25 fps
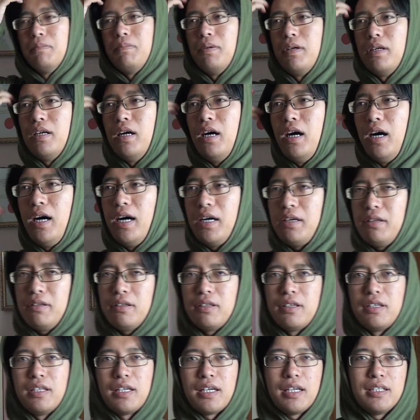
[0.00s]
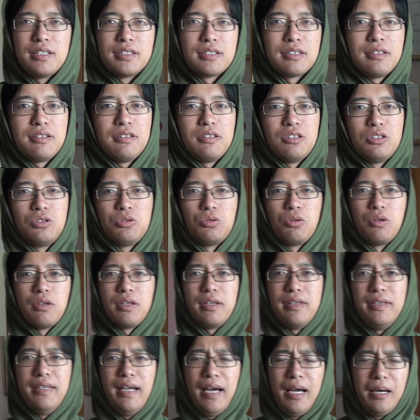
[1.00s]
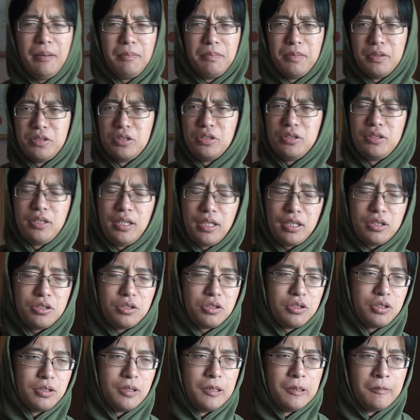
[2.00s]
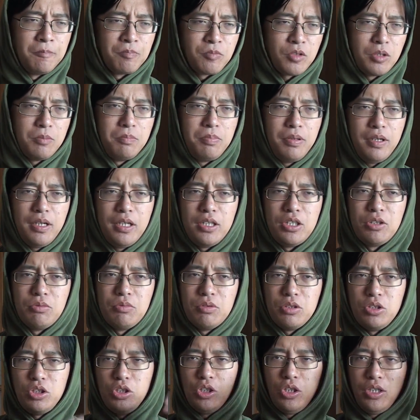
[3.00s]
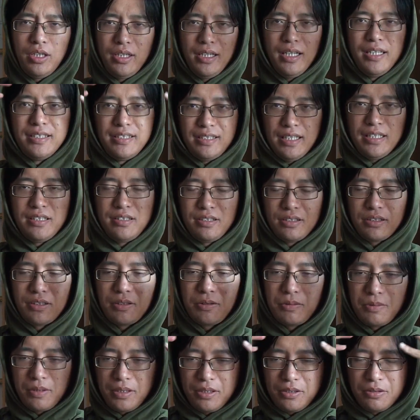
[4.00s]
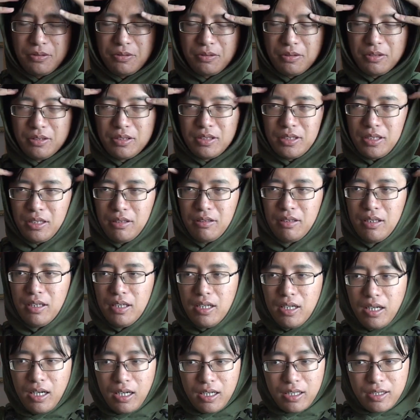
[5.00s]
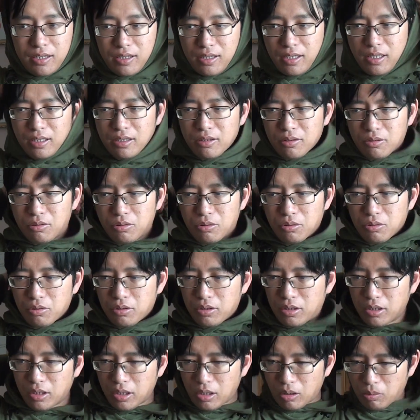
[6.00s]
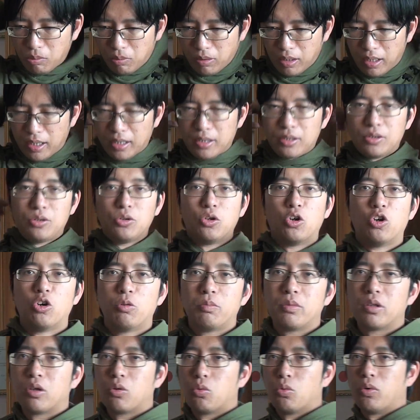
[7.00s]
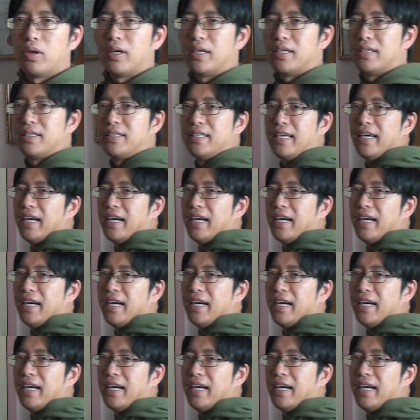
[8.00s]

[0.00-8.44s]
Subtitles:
but I don't think it's going to draw that much attention compared to a giant Assassin's Creed hood. So I think the hood, while I normally wear it